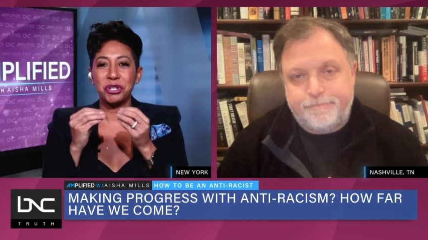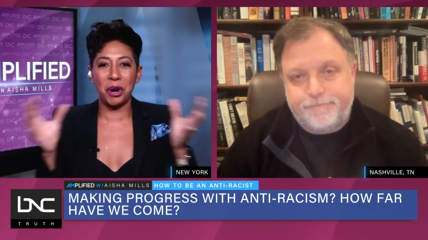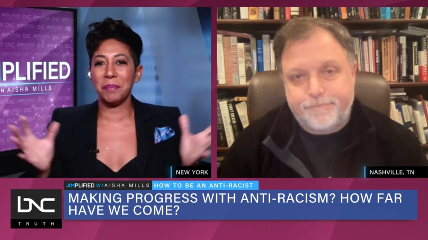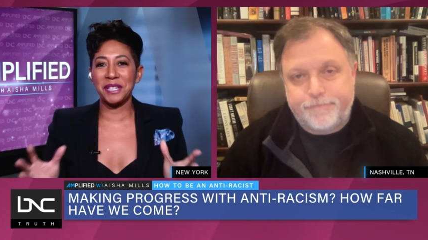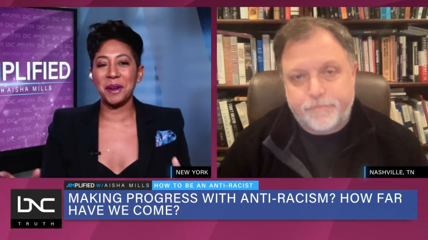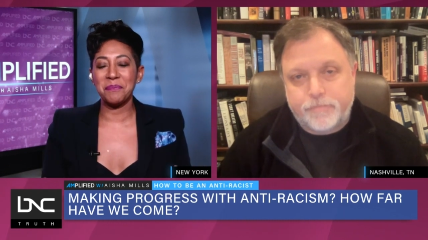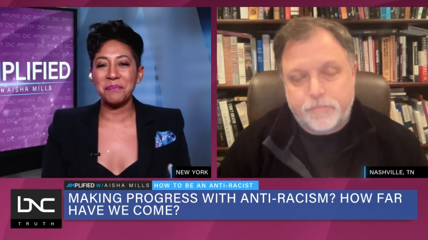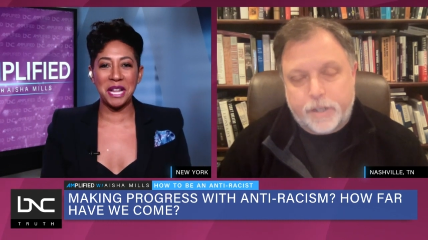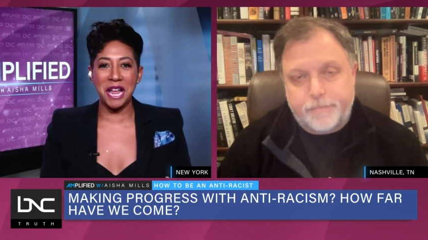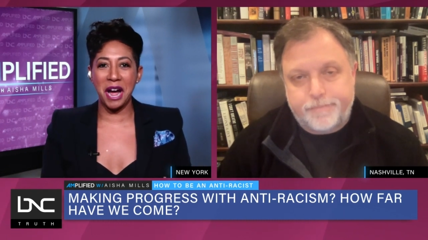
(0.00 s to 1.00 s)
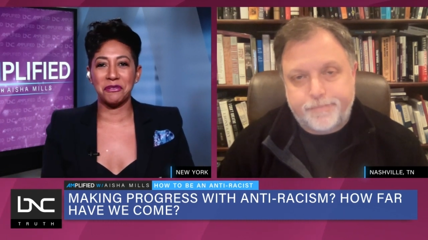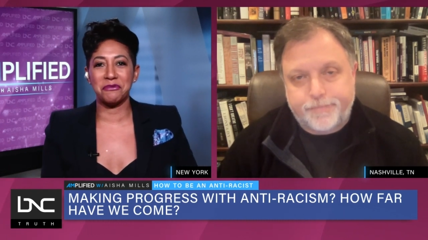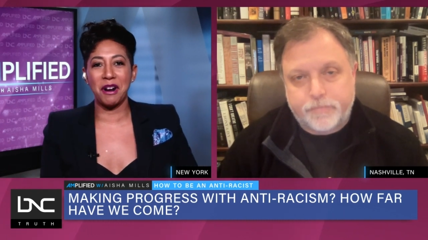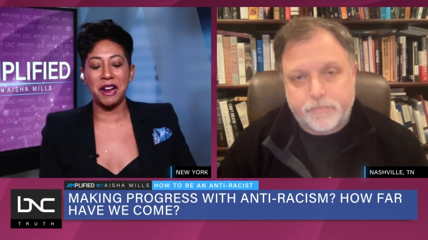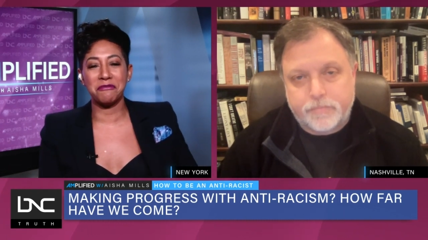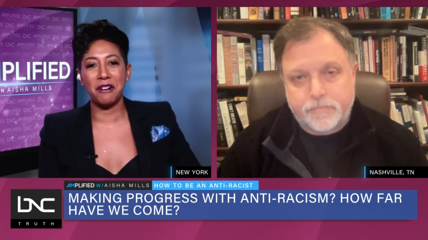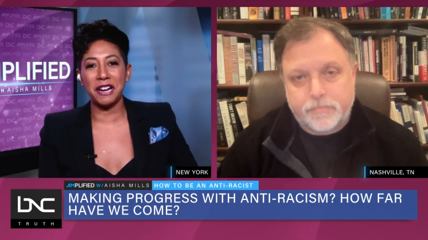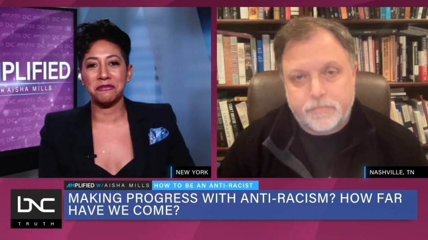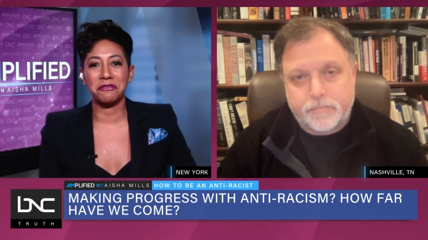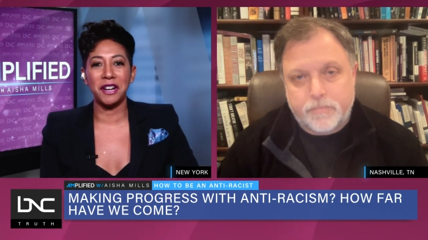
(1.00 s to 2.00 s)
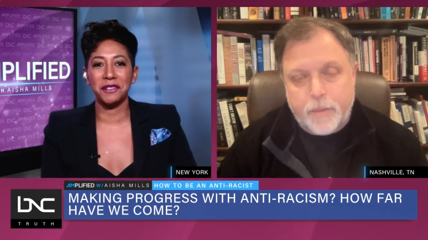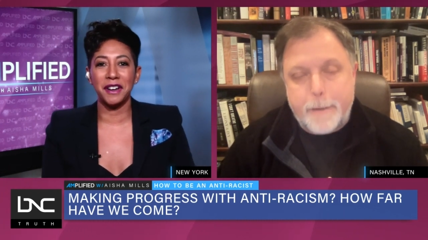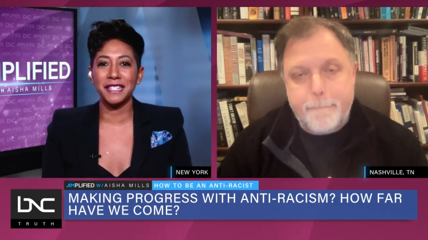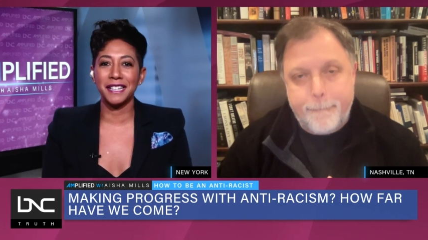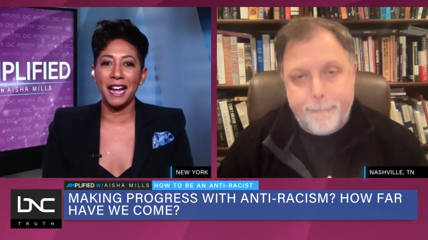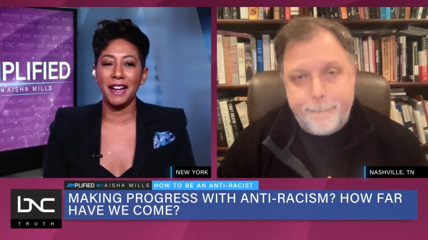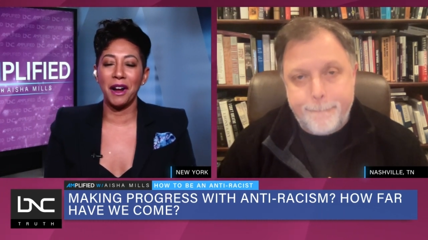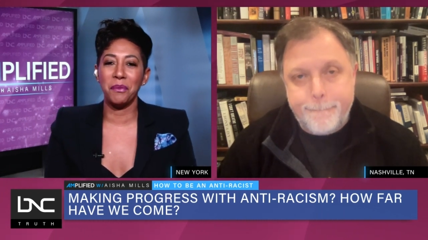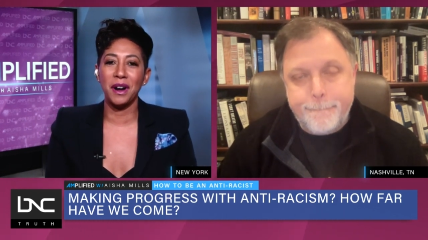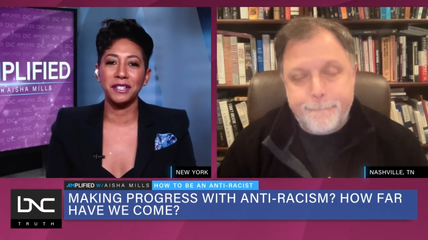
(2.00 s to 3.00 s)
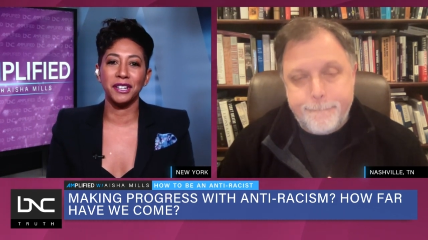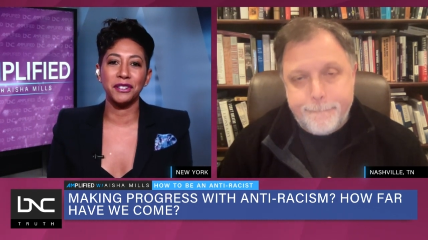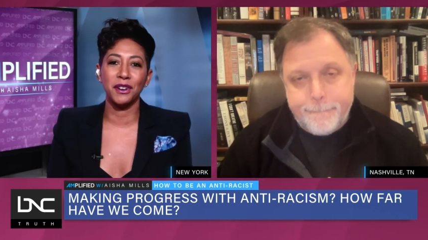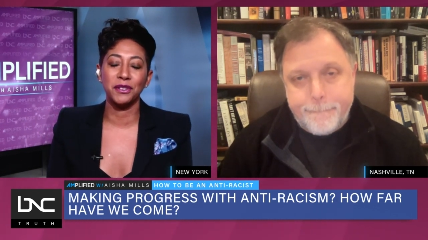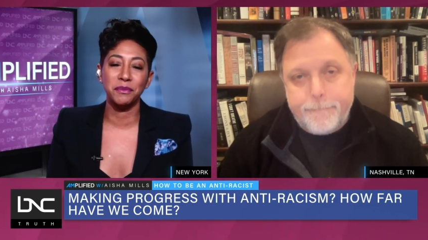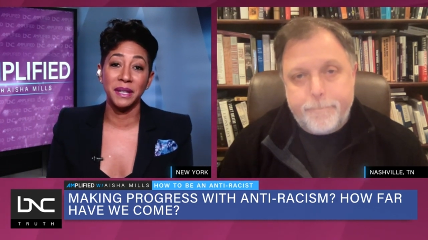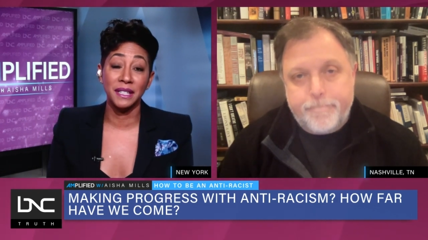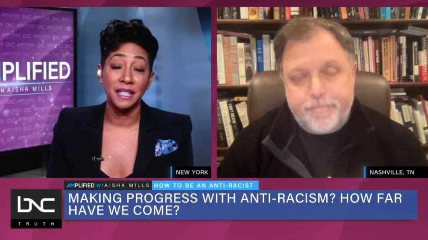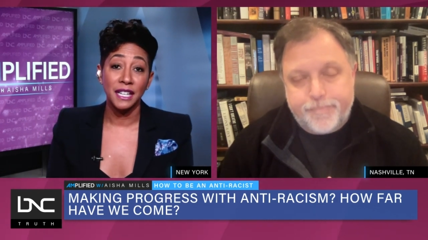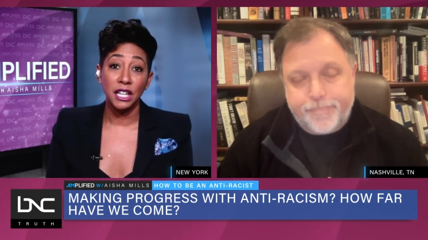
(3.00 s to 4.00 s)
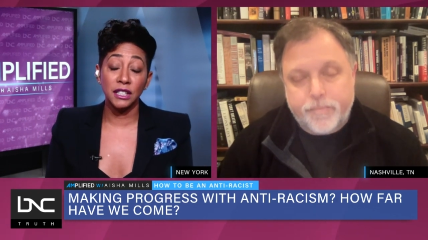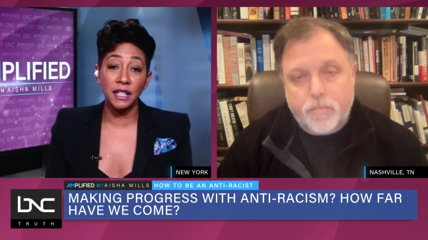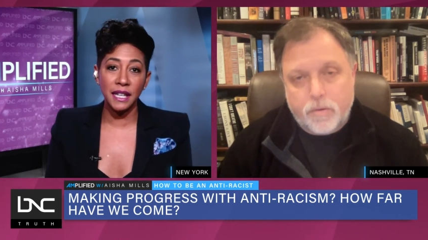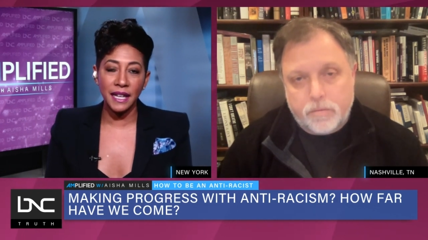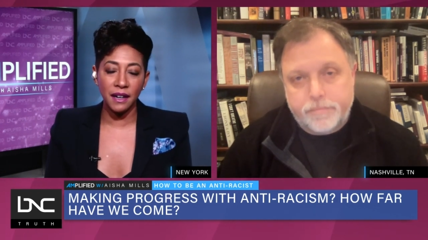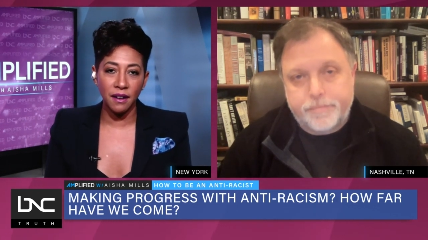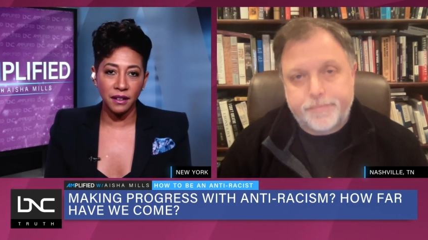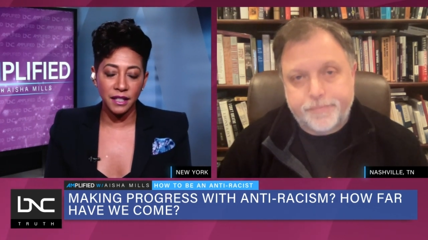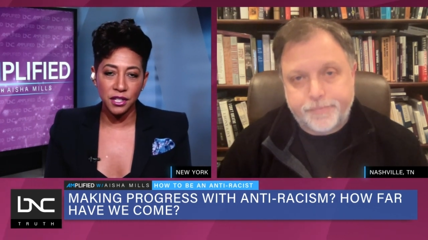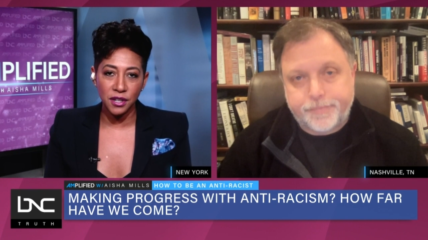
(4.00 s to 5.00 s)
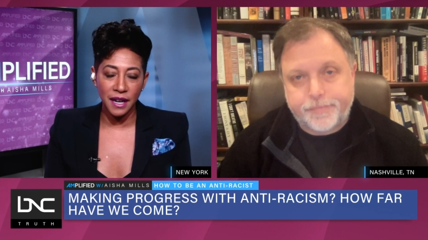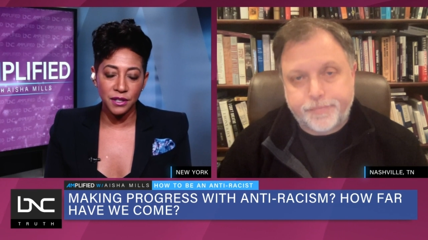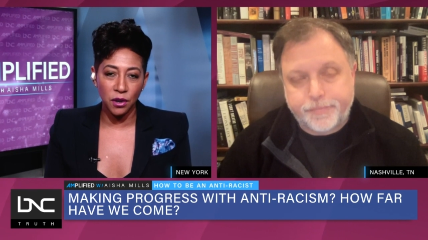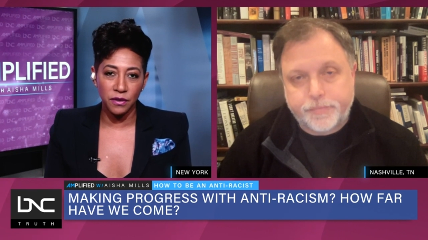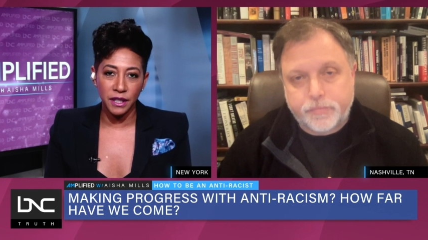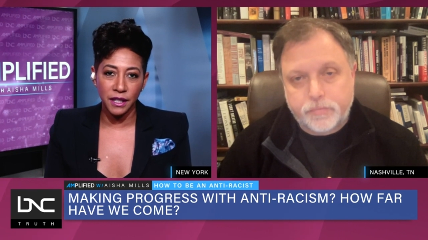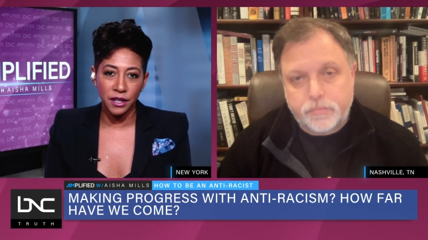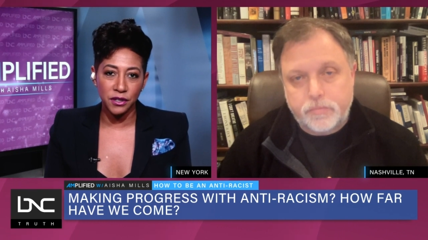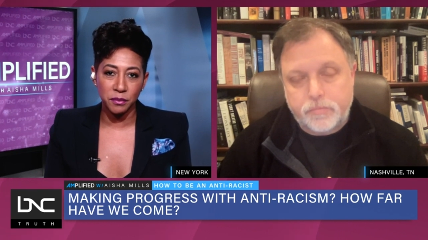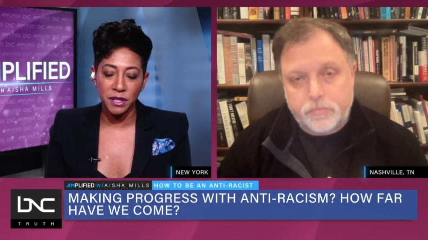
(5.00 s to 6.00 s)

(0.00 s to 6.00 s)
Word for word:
Speaker 1: Trumpism play out right right in front of us, and I, I wonder, you know, you've been looking at all these trends over the years.